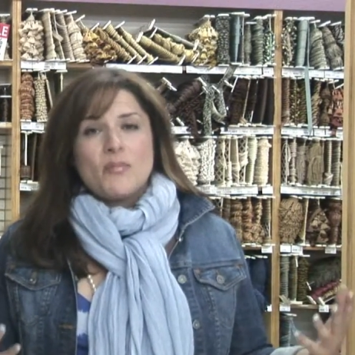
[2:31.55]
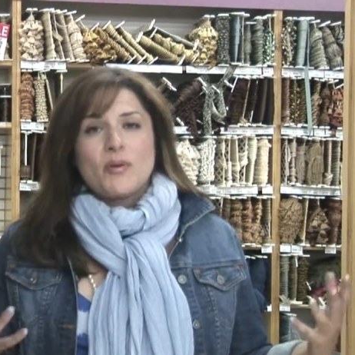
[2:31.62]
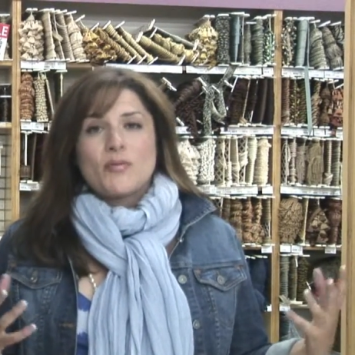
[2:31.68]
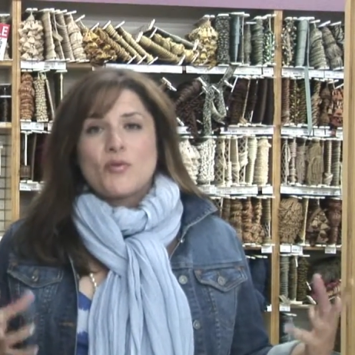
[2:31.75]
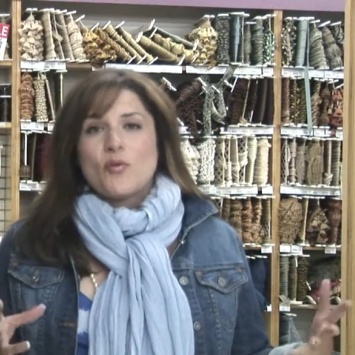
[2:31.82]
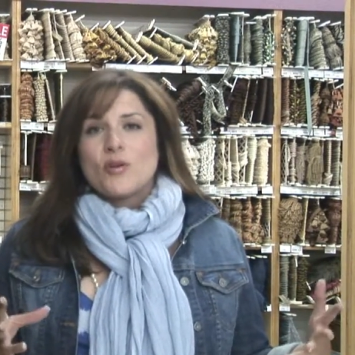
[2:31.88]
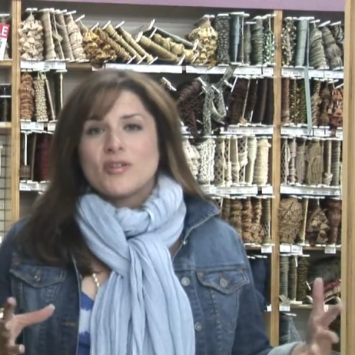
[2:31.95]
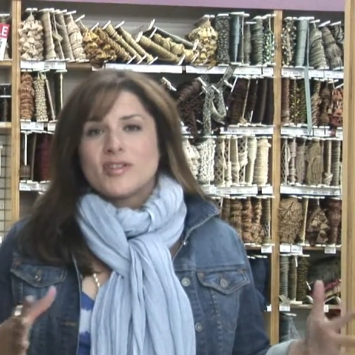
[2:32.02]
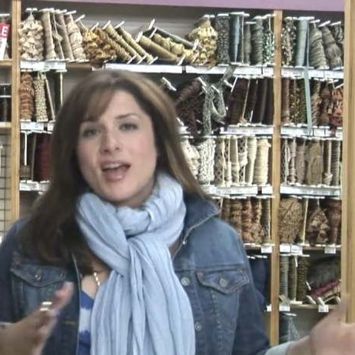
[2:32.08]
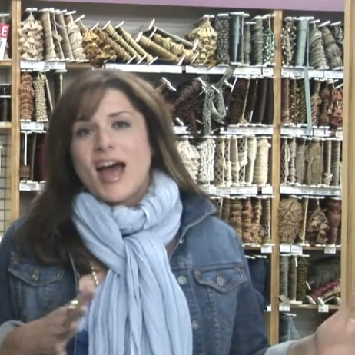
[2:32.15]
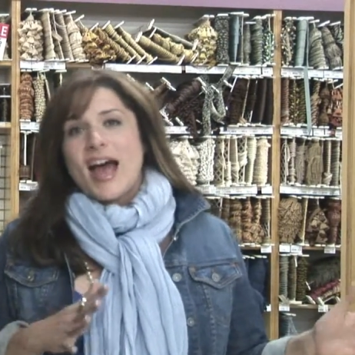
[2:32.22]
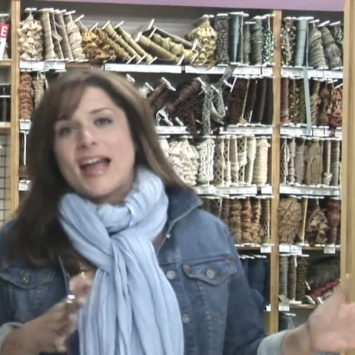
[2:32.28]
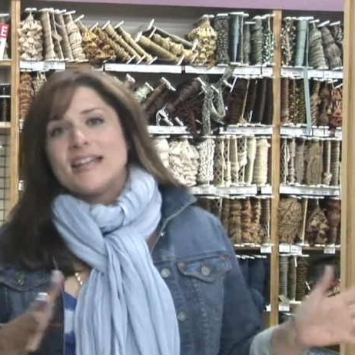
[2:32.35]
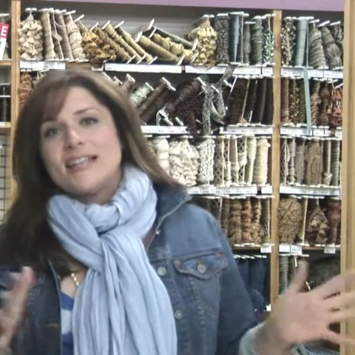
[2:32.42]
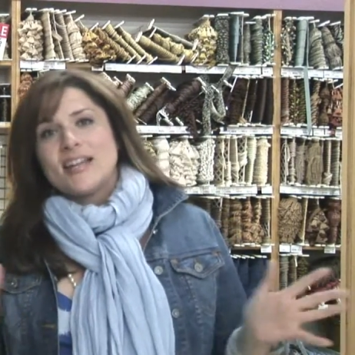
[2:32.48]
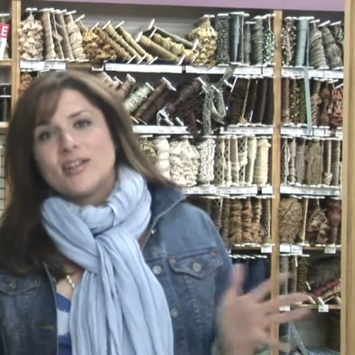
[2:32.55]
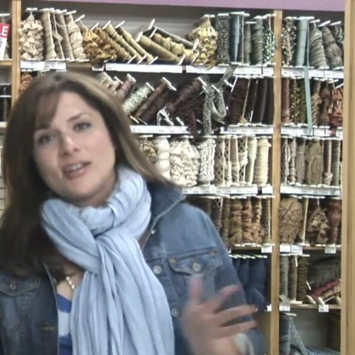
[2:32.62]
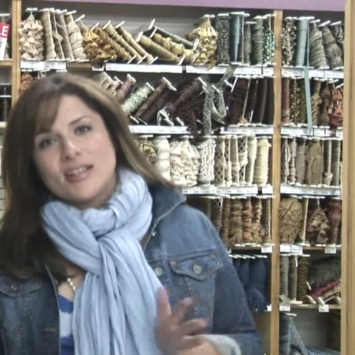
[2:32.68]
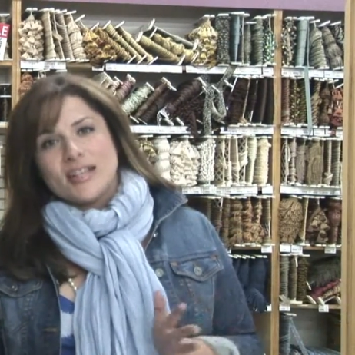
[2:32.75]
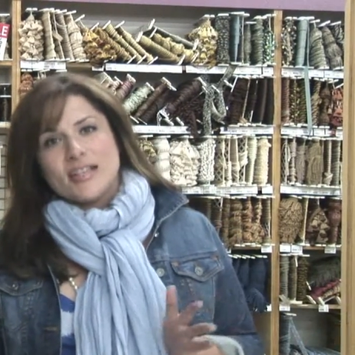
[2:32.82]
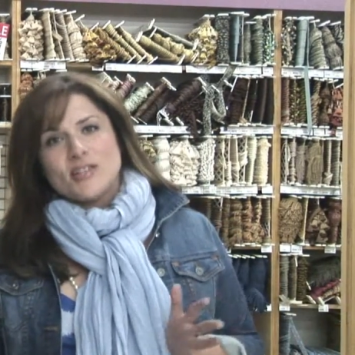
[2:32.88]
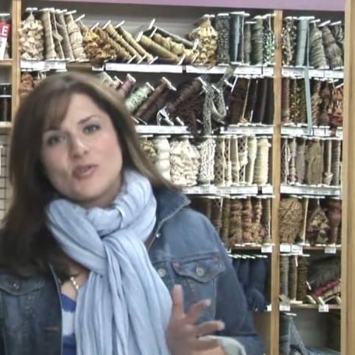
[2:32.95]
but of course, I tend
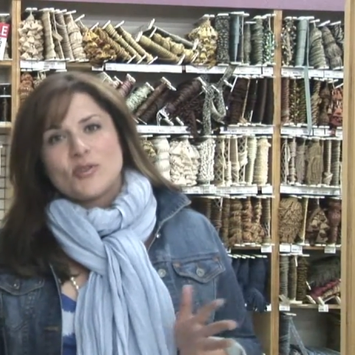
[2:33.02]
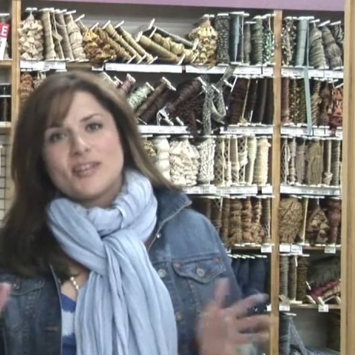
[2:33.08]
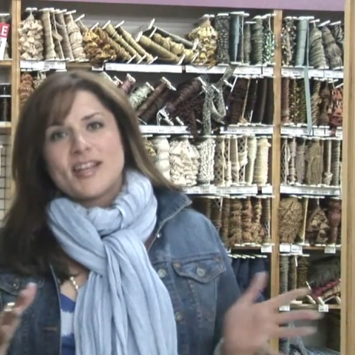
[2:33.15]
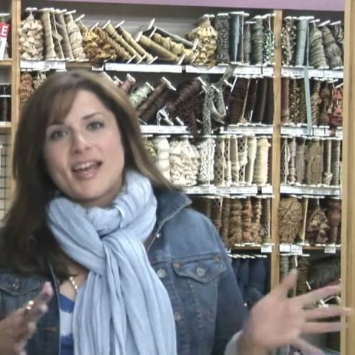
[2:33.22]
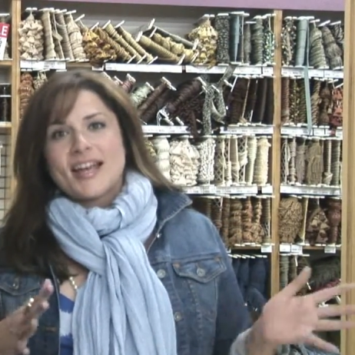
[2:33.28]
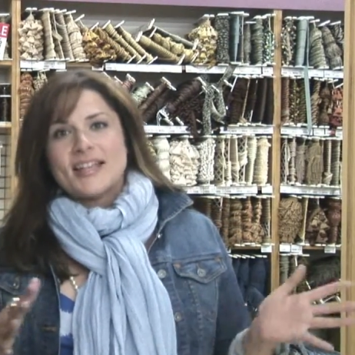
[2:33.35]
to lean towards that